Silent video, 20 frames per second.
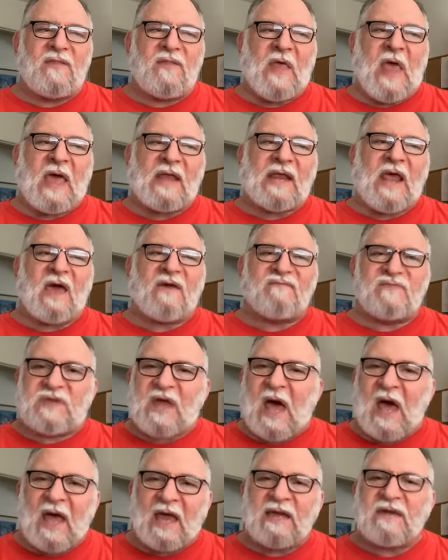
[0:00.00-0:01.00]
that have
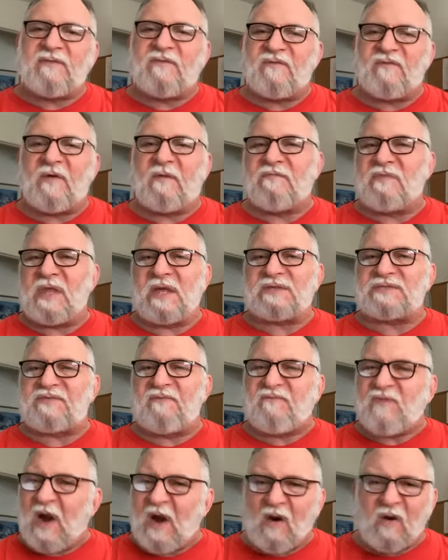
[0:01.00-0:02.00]
died from this.
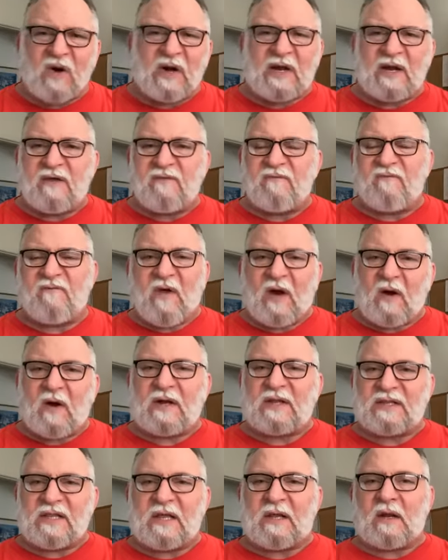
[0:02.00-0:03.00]
Very,
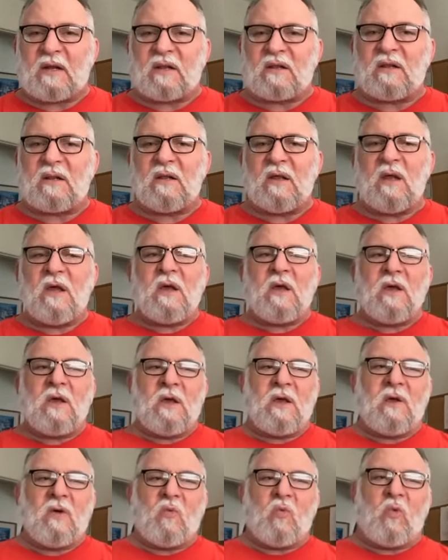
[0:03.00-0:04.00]
very little.
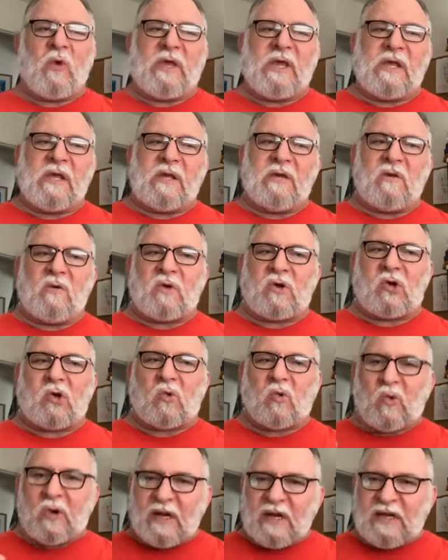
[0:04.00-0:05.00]
We
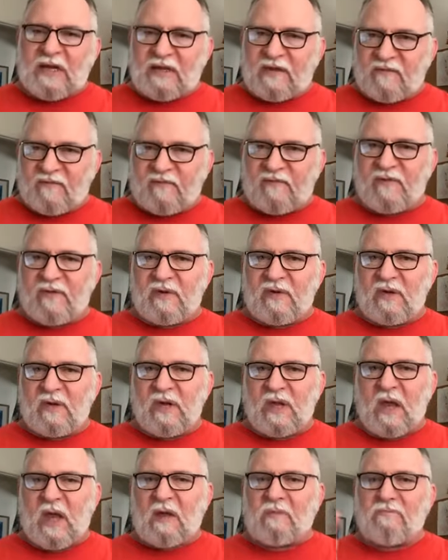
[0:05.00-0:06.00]
grieve
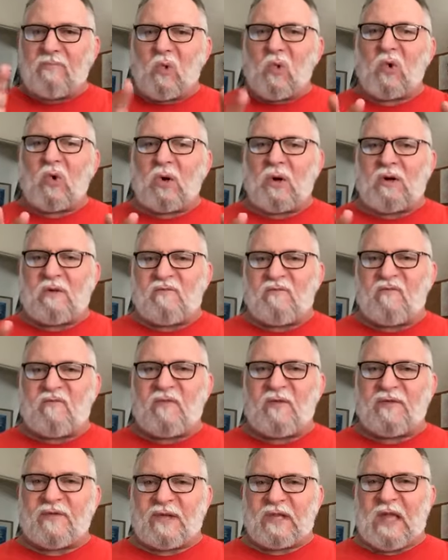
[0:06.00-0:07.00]
and mourn
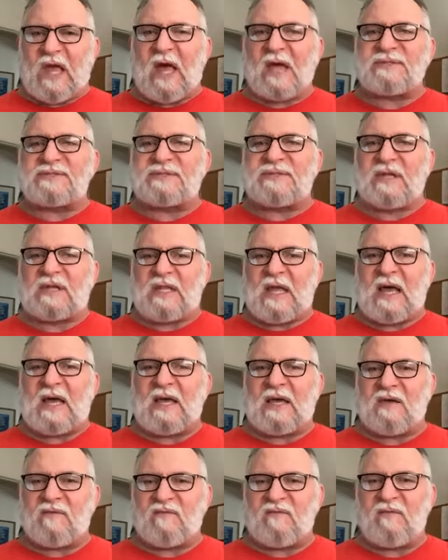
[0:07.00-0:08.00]
for the loss of
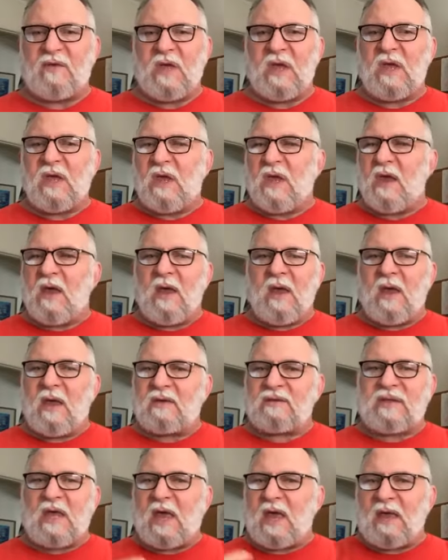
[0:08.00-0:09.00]
life.
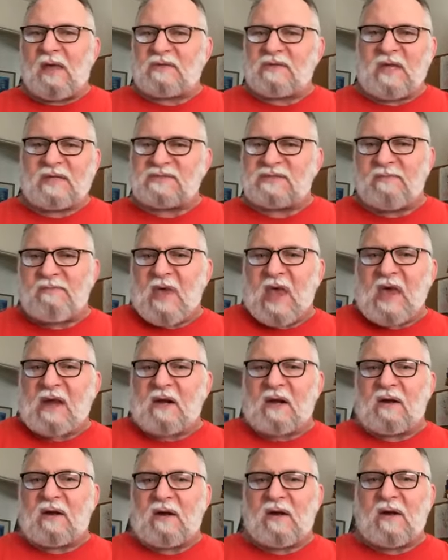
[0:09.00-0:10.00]
It doesn't
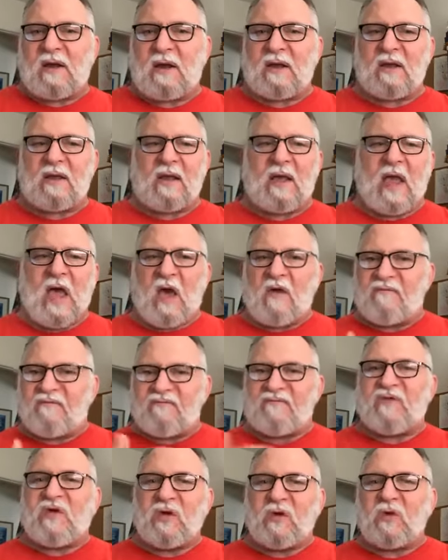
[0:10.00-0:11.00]
matter how
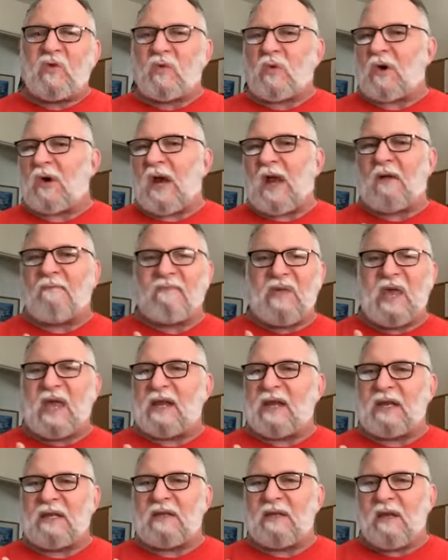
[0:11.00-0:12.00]
few or how
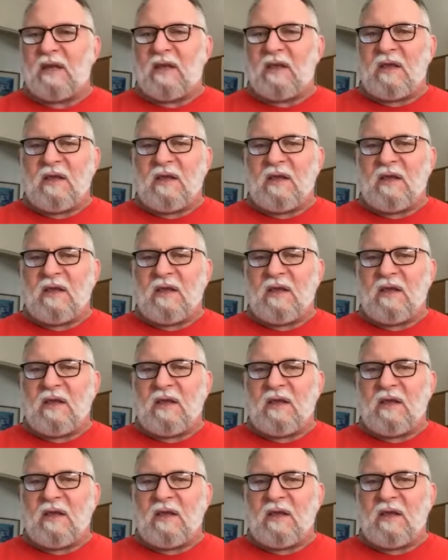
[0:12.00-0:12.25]
many.